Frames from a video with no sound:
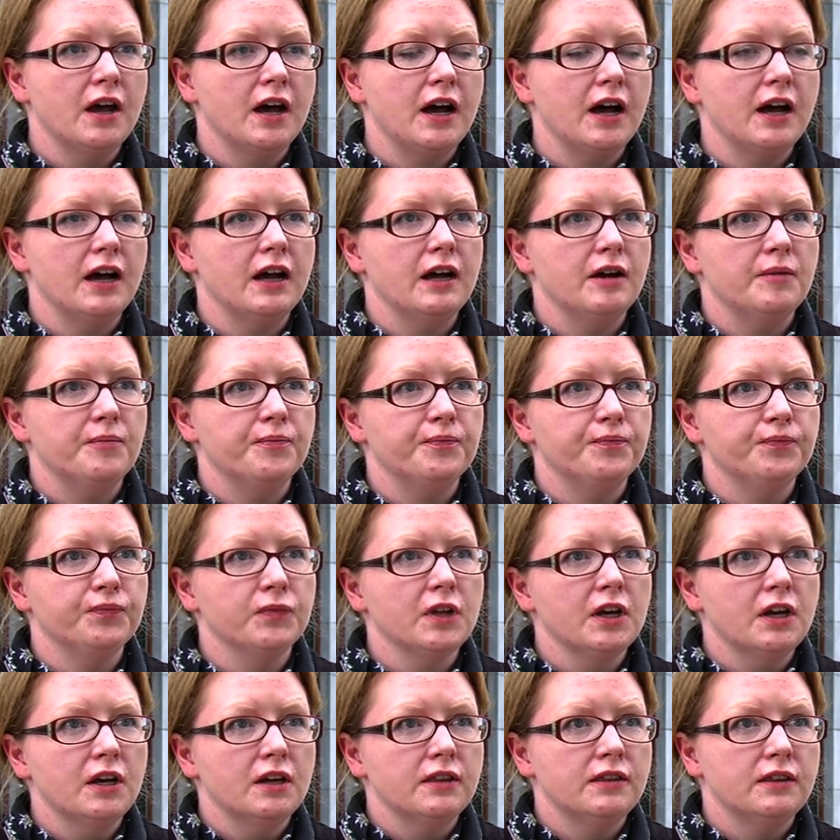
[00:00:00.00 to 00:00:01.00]

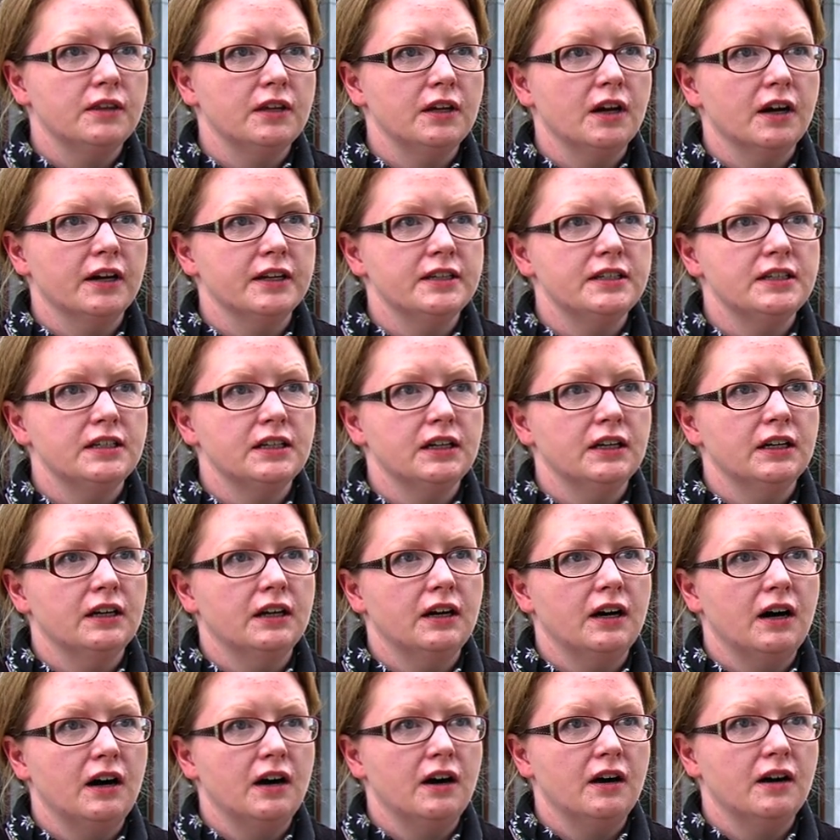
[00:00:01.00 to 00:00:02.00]
The
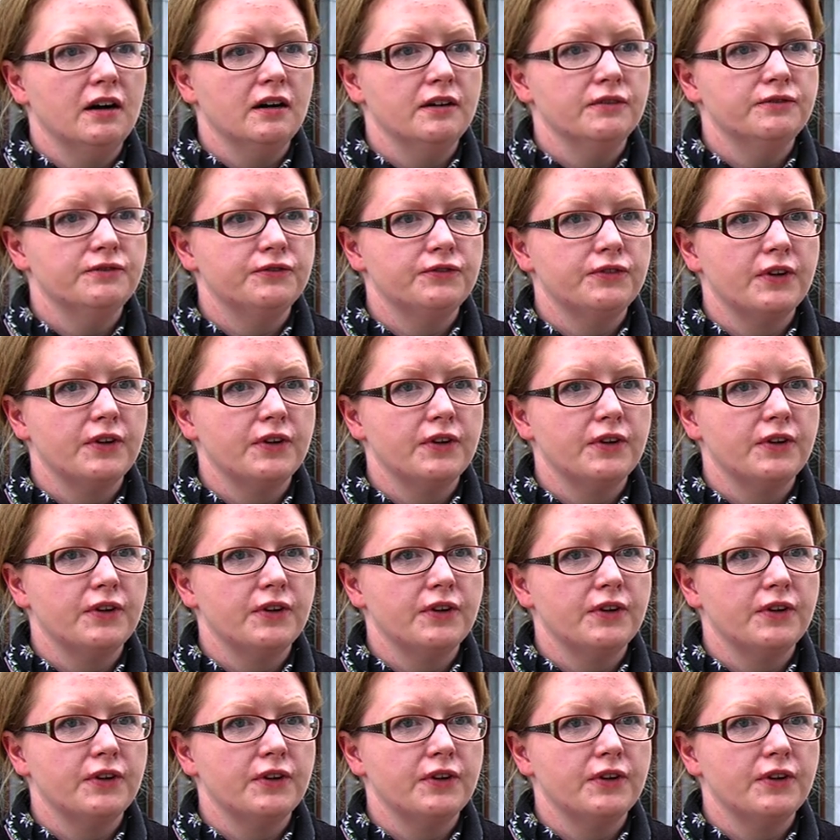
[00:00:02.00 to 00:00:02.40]
idea of